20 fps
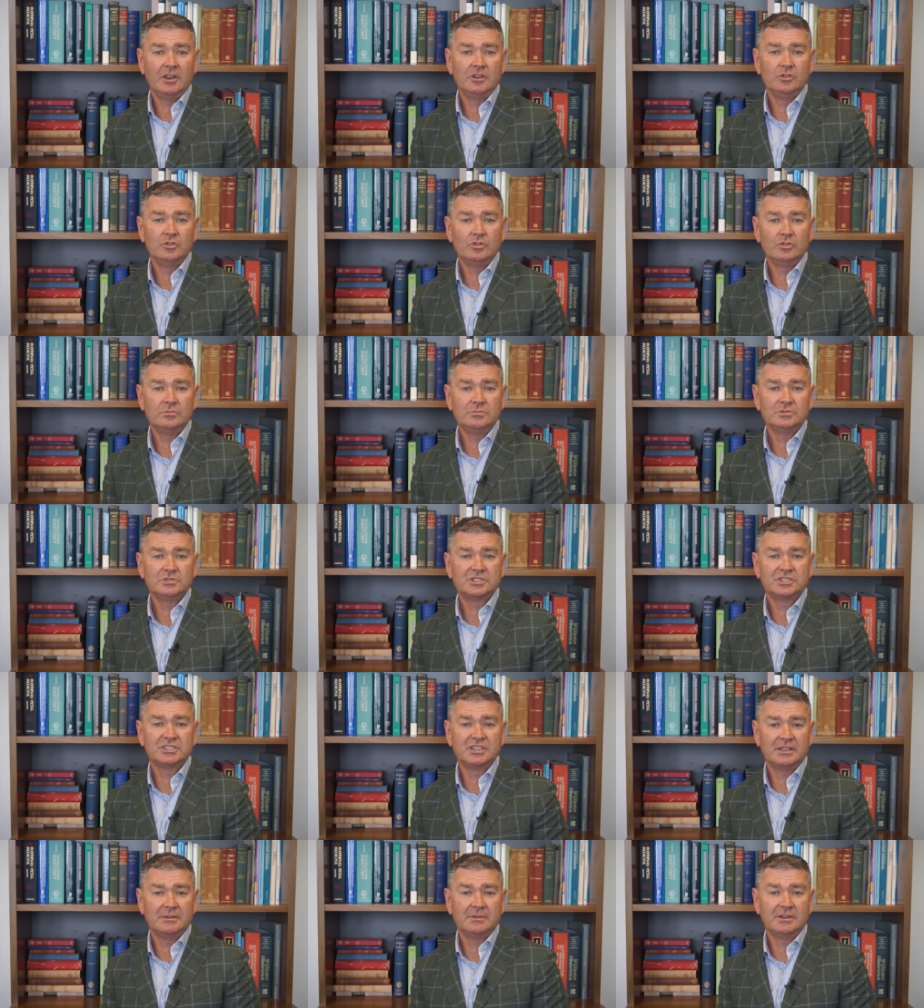normal
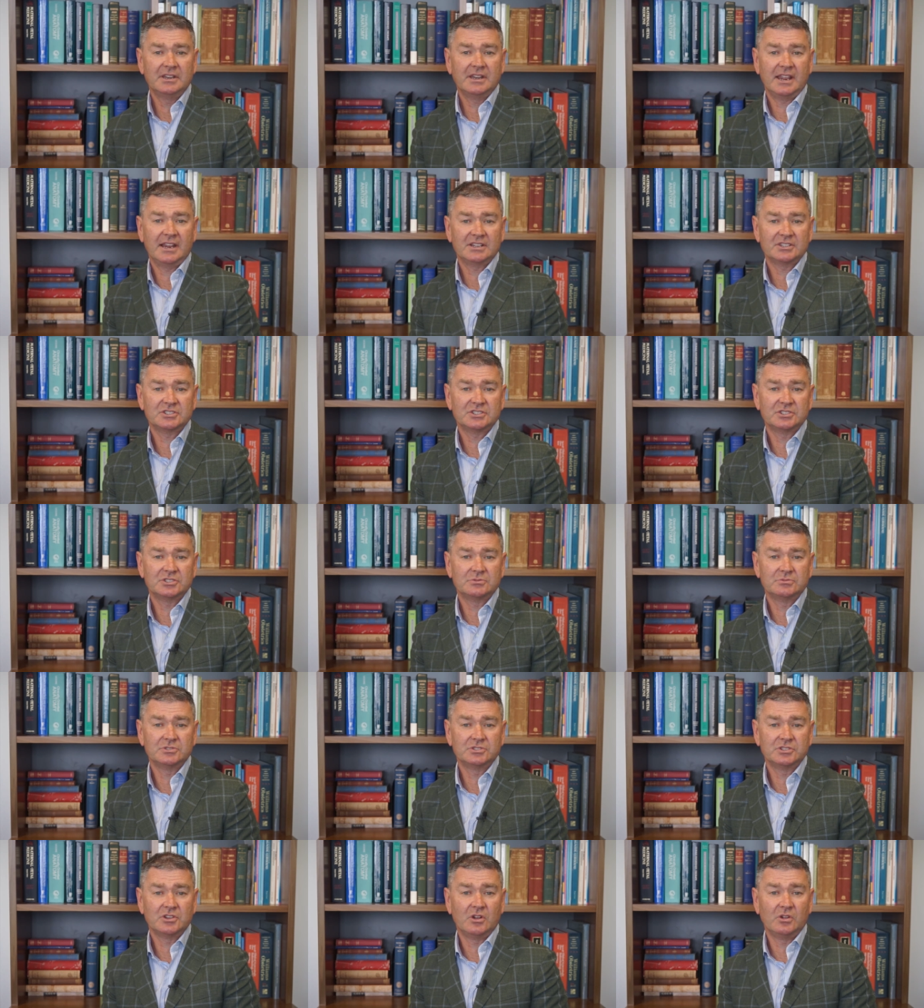semen analysis
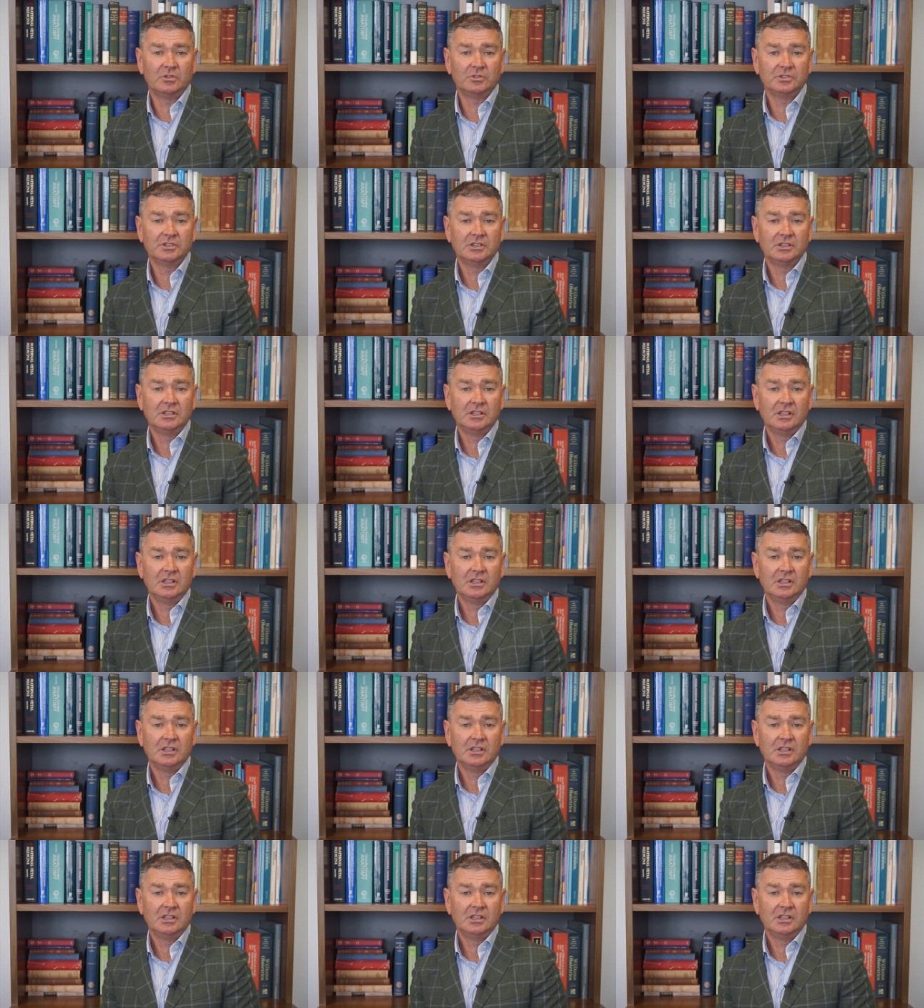result